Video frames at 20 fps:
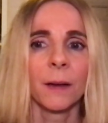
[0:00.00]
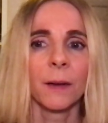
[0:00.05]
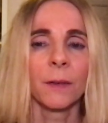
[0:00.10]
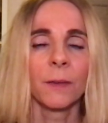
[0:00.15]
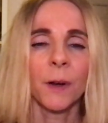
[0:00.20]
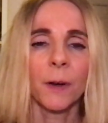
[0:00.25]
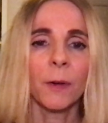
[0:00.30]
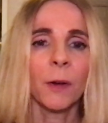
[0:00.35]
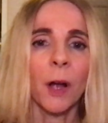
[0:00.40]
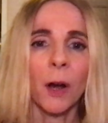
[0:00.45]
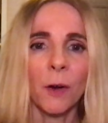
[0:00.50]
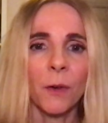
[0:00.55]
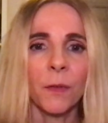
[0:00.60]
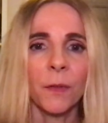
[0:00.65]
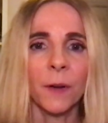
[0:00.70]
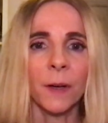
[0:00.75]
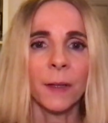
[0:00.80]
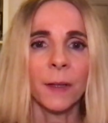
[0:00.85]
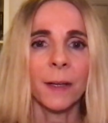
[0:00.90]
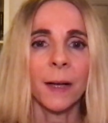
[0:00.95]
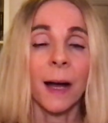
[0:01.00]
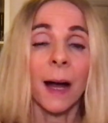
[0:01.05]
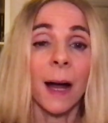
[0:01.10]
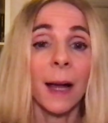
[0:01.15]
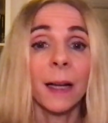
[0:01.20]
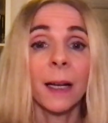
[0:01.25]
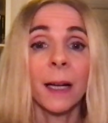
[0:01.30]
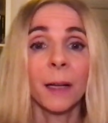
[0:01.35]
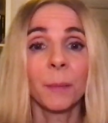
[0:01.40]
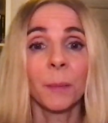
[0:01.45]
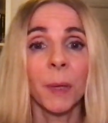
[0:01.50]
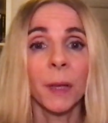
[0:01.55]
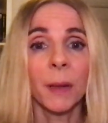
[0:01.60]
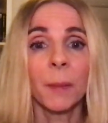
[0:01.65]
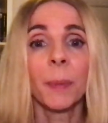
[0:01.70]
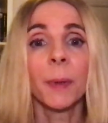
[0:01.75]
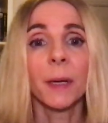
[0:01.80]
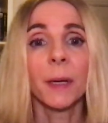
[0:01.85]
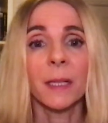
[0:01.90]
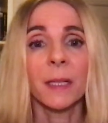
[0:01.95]
very often I can be the
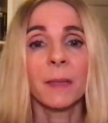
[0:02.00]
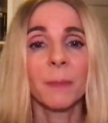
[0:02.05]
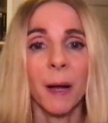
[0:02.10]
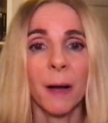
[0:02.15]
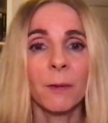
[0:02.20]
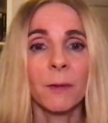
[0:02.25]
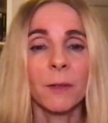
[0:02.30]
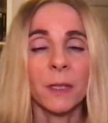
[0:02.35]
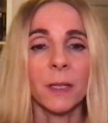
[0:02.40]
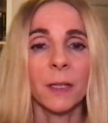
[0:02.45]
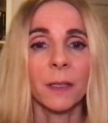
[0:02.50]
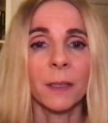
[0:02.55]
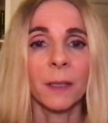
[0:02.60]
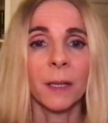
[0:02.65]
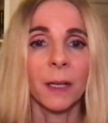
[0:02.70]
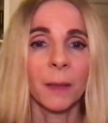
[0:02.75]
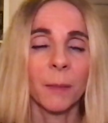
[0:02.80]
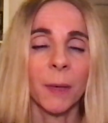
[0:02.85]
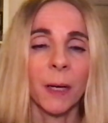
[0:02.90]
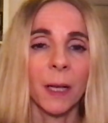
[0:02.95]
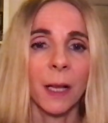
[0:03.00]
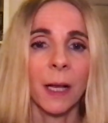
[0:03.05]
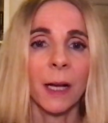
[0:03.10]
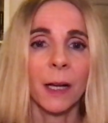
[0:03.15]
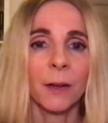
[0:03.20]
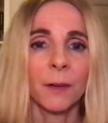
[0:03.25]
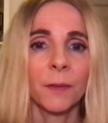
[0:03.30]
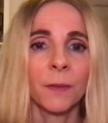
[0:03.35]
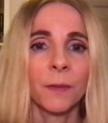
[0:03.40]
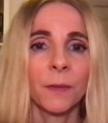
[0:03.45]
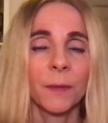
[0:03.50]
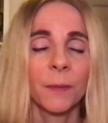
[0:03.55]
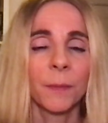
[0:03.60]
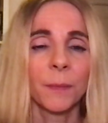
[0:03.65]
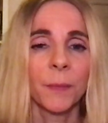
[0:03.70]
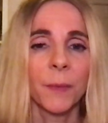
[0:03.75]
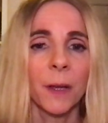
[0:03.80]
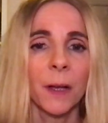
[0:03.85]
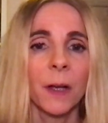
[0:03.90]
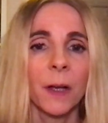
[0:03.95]
biggest mountain in my life.
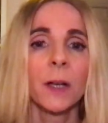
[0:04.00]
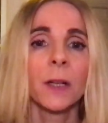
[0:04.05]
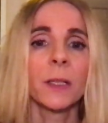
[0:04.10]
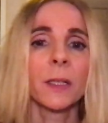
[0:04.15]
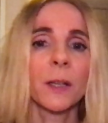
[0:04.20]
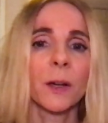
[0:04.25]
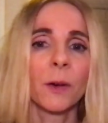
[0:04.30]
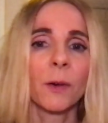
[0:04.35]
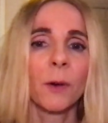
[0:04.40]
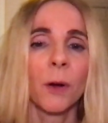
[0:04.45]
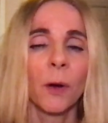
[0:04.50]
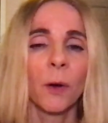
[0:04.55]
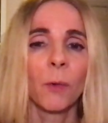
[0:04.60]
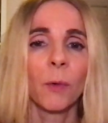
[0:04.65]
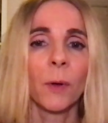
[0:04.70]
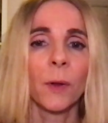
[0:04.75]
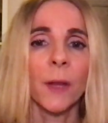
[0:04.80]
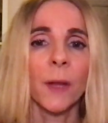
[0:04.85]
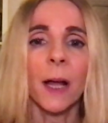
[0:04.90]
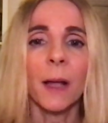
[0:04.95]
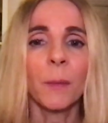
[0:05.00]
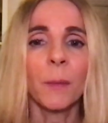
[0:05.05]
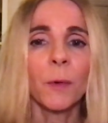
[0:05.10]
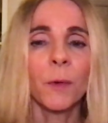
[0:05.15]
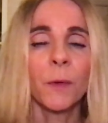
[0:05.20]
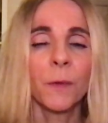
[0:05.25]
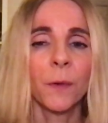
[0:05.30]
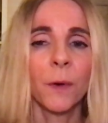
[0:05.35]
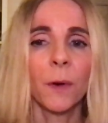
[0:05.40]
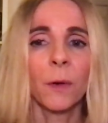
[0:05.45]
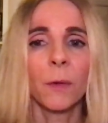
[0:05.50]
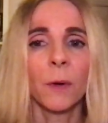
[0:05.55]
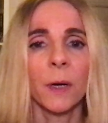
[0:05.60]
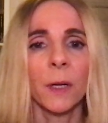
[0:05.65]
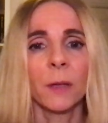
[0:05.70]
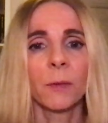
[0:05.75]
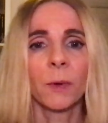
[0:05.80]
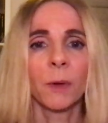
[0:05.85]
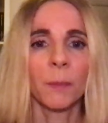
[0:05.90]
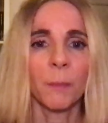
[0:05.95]
So when I move
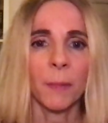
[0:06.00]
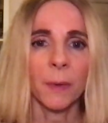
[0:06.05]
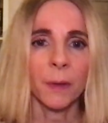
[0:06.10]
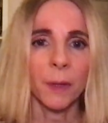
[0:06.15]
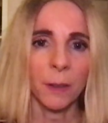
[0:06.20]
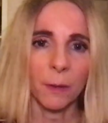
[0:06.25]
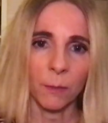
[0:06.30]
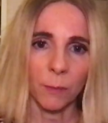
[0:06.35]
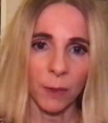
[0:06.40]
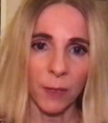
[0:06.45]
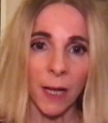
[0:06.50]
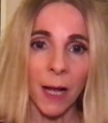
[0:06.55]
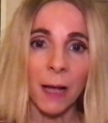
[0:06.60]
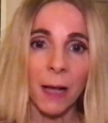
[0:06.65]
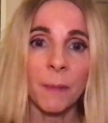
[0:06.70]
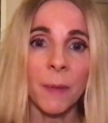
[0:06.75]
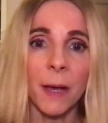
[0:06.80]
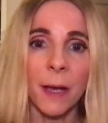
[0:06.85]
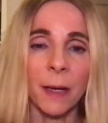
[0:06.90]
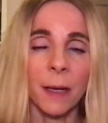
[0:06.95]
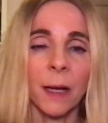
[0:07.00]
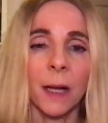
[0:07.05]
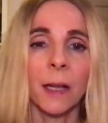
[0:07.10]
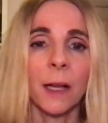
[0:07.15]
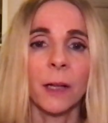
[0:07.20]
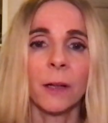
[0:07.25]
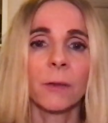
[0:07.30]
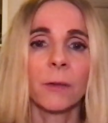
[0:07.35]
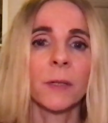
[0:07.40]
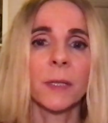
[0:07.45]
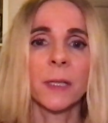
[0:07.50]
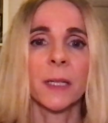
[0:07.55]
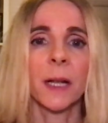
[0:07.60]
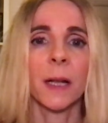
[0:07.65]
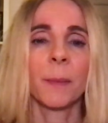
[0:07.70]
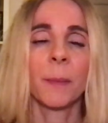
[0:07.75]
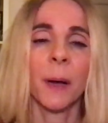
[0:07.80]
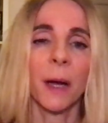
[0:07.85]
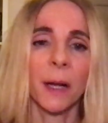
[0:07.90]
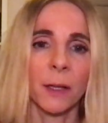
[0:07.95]
forward, when when I make a little
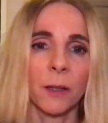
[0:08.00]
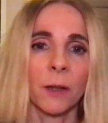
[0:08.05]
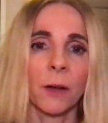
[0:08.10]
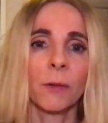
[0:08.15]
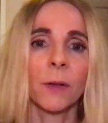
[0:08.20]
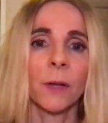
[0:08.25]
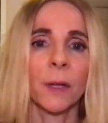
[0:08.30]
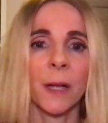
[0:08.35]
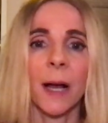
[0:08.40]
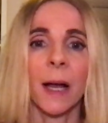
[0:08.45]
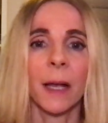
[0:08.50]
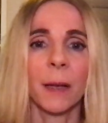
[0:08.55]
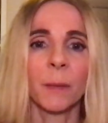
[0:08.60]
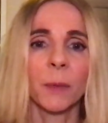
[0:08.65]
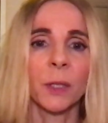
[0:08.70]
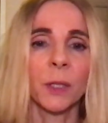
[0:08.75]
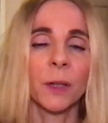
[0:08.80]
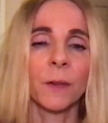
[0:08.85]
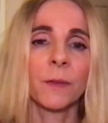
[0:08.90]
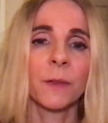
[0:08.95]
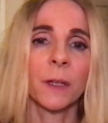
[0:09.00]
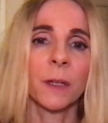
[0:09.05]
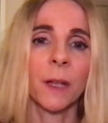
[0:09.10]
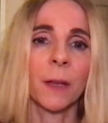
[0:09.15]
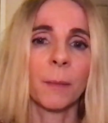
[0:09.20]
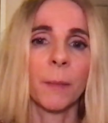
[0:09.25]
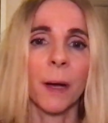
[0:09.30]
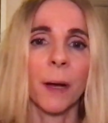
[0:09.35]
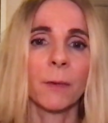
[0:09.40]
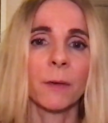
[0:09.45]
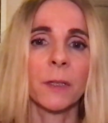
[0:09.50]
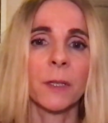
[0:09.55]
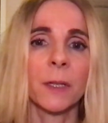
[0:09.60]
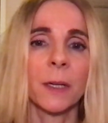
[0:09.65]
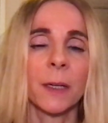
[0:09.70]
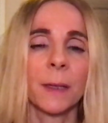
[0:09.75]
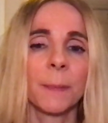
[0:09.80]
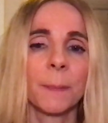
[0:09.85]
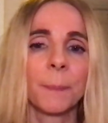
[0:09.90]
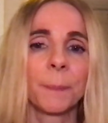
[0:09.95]
step, I know that I am shifting that
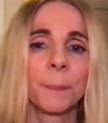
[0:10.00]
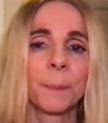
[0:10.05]
mountain.